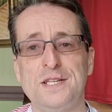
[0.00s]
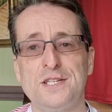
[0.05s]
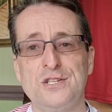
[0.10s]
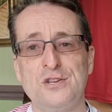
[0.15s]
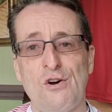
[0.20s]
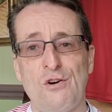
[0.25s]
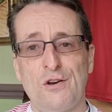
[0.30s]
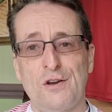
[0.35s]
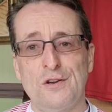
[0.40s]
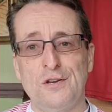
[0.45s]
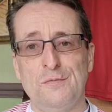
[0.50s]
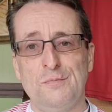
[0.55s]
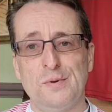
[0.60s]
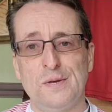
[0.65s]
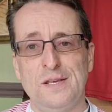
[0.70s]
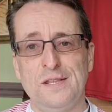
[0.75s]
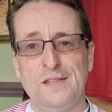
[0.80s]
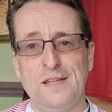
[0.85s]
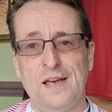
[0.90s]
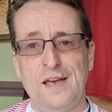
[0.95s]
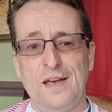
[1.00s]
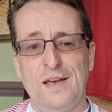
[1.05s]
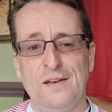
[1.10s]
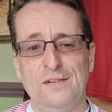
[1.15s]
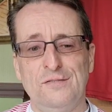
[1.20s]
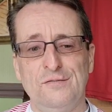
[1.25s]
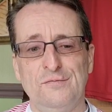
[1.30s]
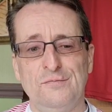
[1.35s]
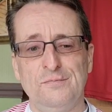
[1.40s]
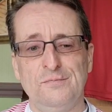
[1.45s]
is not going to be there.
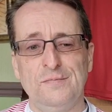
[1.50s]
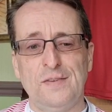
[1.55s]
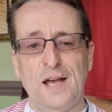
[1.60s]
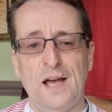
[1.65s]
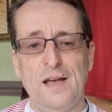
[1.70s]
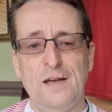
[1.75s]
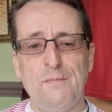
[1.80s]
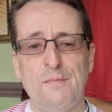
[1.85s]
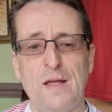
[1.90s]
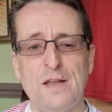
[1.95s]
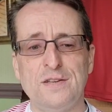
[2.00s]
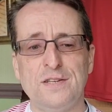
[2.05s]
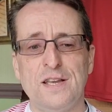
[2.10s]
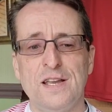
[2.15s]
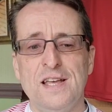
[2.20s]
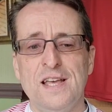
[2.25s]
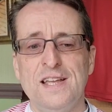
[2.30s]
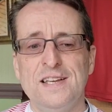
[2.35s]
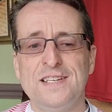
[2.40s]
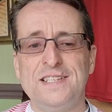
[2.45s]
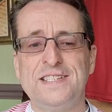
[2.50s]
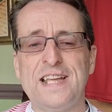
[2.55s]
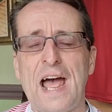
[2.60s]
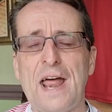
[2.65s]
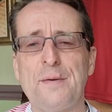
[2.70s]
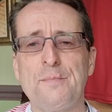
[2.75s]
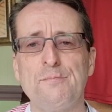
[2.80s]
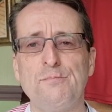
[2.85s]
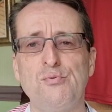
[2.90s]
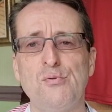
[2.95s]

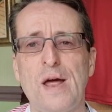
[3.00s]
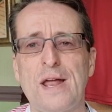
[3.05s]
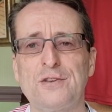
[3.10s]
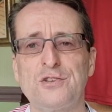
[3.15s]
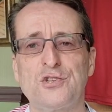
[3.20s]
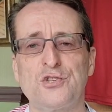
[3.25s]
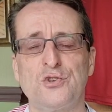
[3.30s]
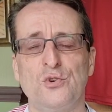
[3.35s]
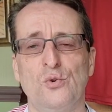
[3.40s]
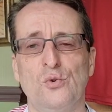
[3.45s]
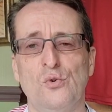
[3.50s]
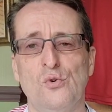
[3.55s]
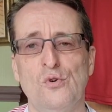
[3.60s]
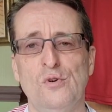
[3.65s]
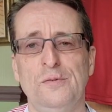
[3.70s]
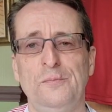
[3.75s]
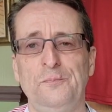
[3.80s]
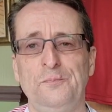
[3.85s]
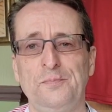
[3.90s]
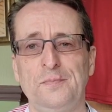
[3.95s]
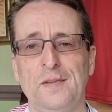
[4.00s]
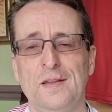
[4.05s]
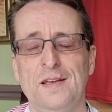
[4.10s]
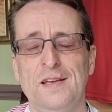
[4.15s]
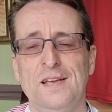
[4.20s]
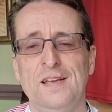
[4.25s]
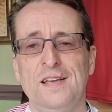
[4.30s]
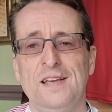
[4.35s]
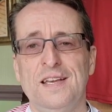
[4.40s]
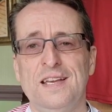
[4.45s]
Dan Bradshaw
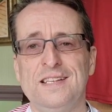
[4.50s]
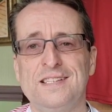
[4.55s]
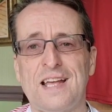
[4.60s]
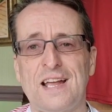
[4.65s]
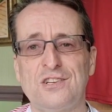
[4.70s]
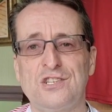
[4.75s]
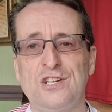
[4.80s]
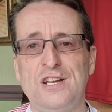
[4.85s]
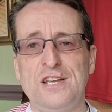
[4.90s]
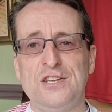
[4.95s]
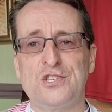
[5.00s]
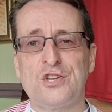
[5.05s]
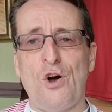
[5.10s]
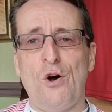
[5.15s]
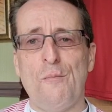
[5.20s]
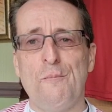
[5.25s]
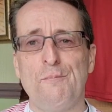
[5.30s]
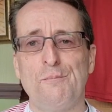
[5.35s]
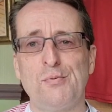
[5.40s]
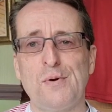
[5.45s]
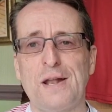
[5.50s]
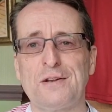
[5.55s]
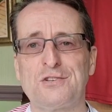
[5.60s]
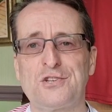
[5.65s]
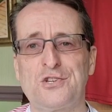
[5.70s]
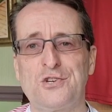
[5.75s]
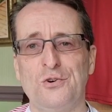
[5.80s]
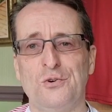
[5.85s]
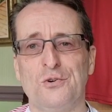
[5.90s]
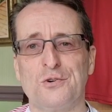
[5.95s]
is actually Tom
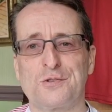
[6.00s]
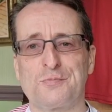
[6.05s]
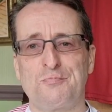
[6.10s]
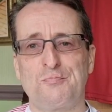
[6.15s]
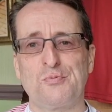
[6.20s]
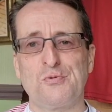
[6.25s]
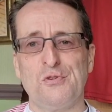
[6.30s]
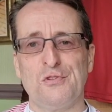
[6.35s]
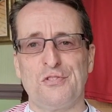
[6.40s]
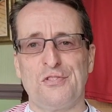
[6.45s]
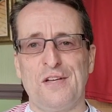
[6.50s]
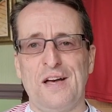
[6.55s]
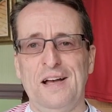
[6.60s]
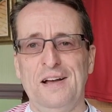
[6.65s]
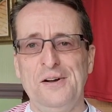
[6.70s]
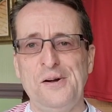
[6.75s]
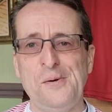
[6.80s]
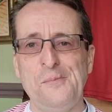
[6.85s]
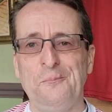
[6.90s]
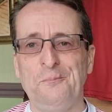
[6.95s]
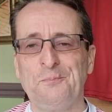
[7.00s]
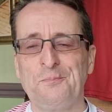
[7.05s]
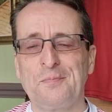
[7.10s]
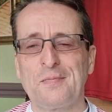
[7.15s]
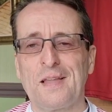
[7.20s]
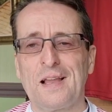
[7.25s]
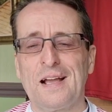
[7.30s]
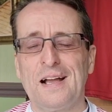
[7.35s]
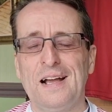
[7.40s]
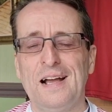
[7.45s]
Bradshaw's brother,
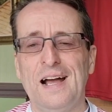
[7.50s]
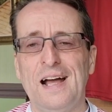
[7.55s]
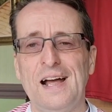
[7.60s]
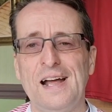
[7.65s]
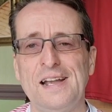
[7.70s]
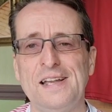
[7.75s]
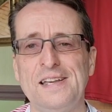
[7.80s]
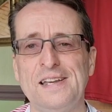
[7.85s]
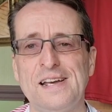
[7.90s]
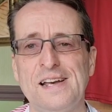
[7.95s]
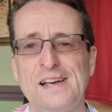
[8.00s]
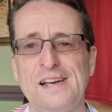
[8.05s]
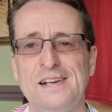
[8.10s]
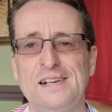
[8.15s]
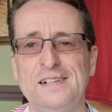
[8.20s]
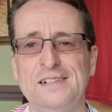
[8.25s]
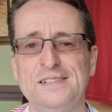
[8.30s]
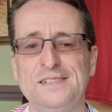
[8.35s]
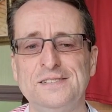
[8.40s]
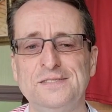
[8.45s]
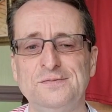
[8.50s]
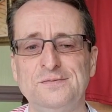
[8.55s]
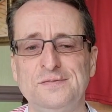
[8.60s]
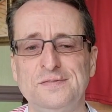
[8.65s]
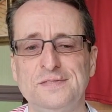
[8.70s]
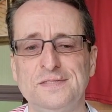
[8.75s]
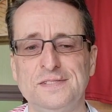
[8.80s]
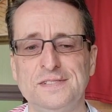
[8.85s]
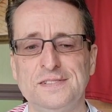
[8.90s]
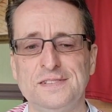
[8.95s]

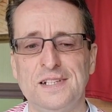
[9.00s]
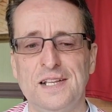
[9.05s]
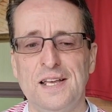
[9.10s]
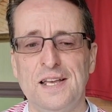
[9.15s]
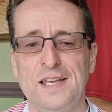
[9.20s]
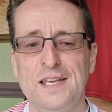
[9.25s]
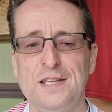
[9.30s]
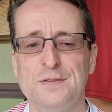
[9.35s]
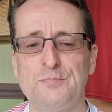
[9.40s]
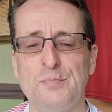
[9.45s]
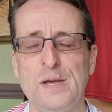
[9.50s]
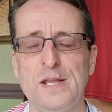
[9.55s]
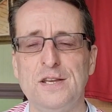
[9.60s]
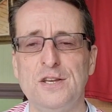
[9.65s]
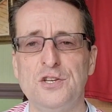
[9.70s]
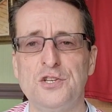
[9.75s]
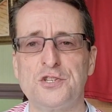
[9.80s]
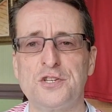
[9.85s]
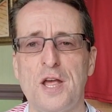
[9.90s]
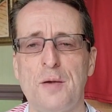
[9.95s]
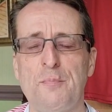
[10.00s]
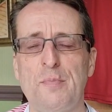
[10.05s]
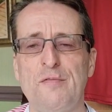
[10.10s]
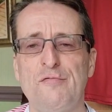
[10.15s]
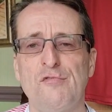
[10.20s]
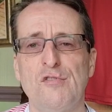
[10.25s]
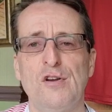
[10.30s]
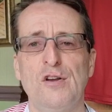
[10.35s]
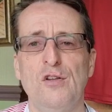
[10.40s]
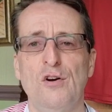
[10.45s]
and he's been at Sheppey
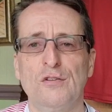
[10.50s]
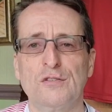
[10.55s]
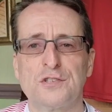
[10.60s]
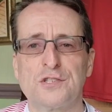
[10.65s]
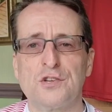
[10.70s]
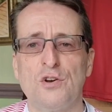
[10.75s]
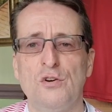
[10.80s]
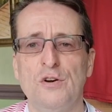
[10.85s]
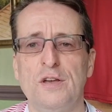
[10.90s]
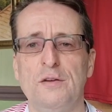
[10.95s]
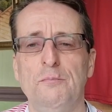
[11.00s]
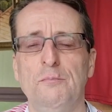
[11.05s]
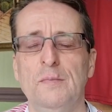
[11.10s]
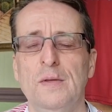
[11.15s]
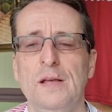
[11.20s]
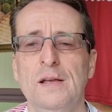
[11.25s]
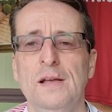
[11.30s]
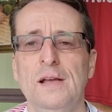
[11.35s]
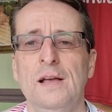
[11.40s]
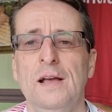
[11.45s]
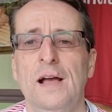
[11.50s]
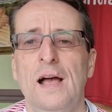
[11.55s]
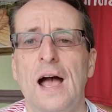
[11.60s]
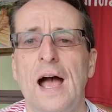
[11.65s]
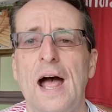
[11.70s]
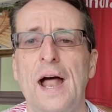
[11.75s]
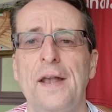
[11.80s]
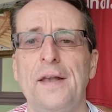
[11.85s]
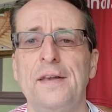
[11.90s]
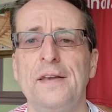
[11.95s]
for a long time
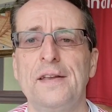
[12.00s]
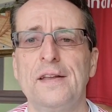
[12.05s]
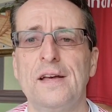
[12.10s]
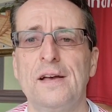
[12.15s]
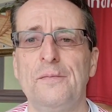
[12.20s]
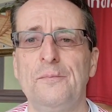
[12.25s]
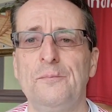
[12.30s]
and